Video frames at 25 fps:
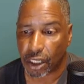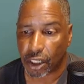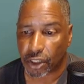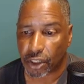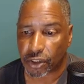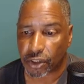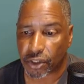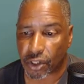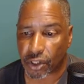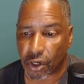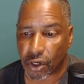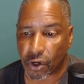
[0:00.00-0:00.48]

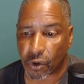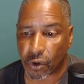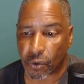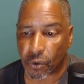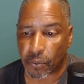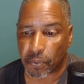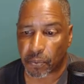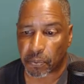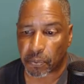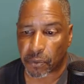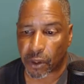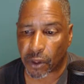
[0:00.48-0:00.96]
So
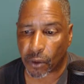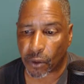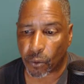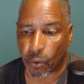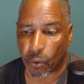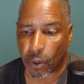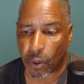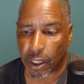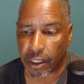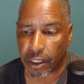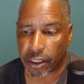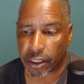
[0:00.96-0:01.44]

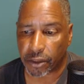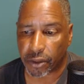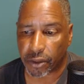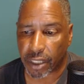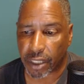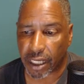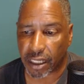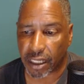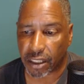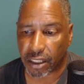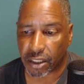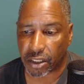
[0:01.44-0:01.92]
what you
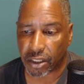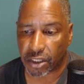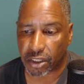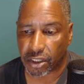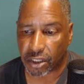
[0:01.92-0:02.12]
can